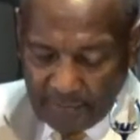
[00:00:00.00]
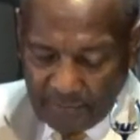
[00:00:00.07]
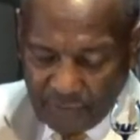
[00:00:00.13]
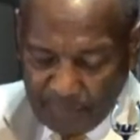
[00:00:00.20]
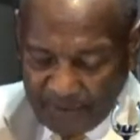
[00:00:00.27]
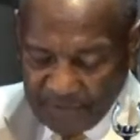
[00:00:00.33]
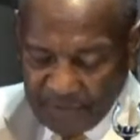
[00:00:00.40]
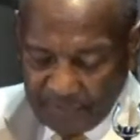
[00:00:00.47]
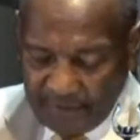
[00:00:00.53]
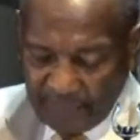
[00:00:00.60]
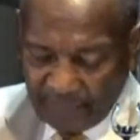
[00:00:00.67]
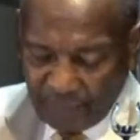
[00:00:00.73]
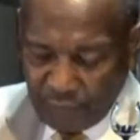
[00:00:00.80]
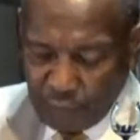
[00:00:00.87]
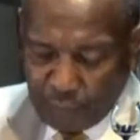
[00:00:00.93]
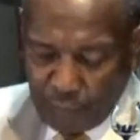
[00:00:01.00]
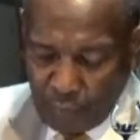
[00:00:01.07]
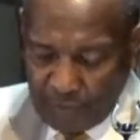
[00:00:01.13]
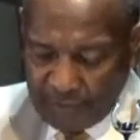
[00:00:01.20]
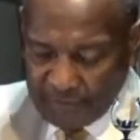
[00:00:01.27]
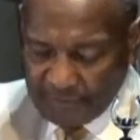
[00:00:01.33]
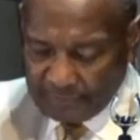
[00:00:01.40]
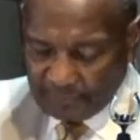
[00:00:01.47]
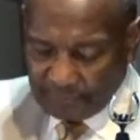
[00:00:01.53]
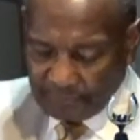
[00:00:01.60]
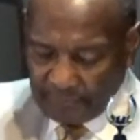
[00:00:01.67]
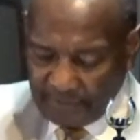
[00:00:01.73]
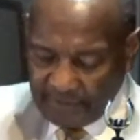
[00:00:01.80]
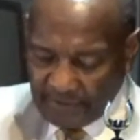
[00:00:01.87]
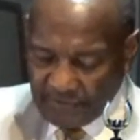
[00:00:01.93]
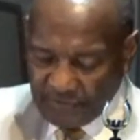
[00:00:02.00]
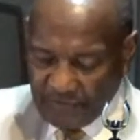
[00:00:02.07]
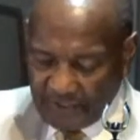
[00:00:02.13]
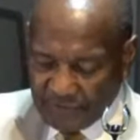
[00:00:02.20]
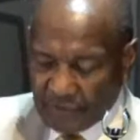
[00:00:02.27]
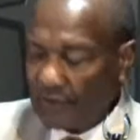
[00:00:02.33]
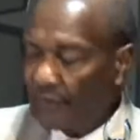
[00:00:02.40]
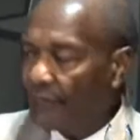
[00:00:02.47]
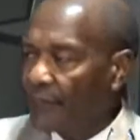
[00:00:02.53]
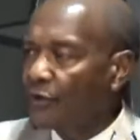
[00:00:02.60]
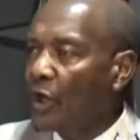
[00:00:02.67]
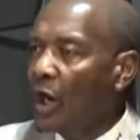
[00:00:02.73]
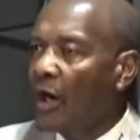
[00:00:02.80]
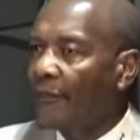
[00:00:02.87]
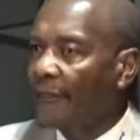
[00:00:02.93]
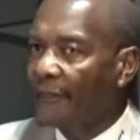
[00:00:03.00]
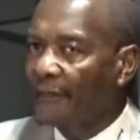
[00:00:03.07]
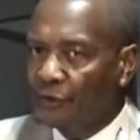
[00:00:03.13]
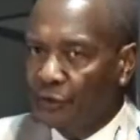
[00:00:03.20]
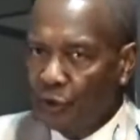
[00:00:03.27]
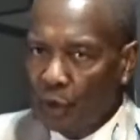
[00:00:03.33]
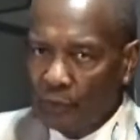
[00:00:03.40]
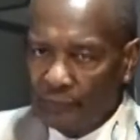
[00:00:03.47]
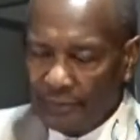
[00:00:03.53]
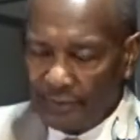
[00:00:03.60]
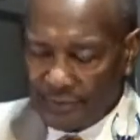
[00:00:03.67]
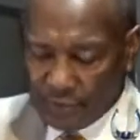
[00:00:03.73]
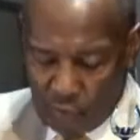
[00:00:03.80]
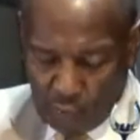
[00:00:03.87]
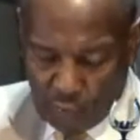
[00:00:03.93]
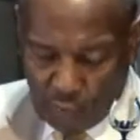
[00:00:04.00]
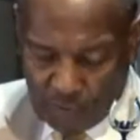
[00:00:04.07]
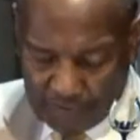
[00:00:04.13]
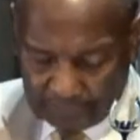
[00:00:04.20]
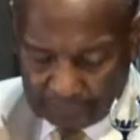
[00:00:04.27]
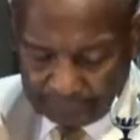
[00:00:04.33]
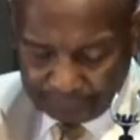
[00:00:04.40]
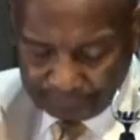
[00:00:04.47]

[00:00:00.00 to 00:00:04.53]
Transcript: Spencer made a few points in his section under the children's corner.